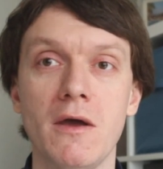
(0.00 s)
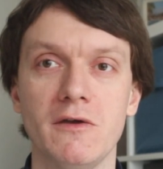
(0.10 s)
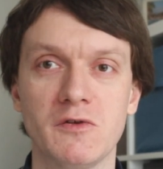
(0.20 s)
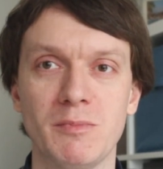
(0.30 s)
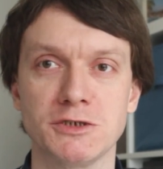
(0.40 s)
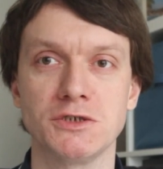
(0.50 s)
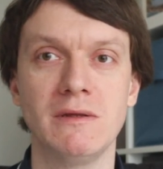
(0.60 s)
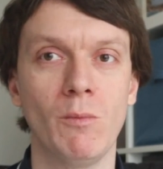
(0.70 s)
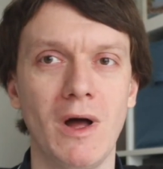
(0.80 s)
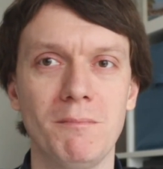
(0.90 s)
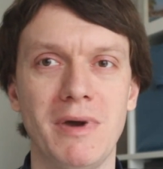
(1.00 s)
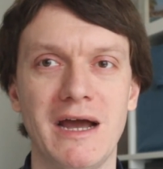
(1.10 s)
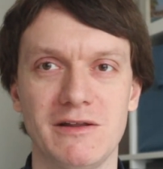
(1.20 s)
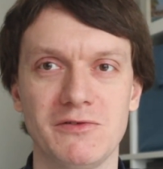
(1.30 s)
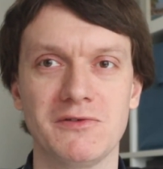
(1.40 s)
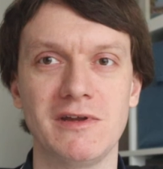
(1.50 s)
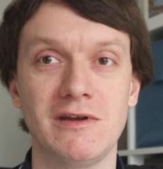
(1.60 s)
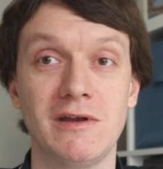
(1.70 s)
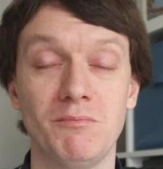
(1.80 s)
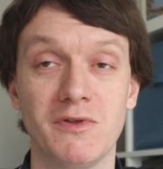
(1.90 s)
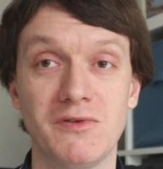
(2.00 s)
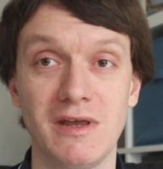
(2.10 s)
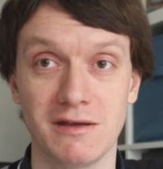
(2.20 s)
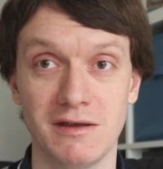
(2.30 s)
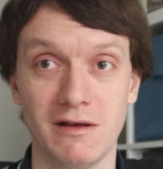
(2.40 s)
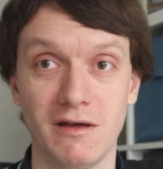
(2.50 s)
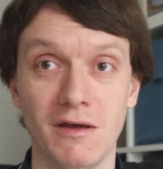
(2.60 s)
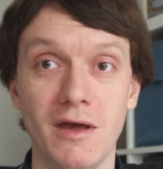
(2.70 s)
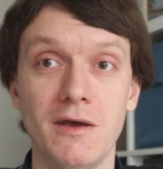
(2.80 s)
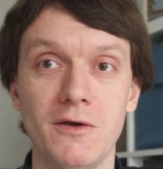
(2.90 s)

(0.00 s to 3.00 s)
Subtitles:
especially one Palestinian in particular,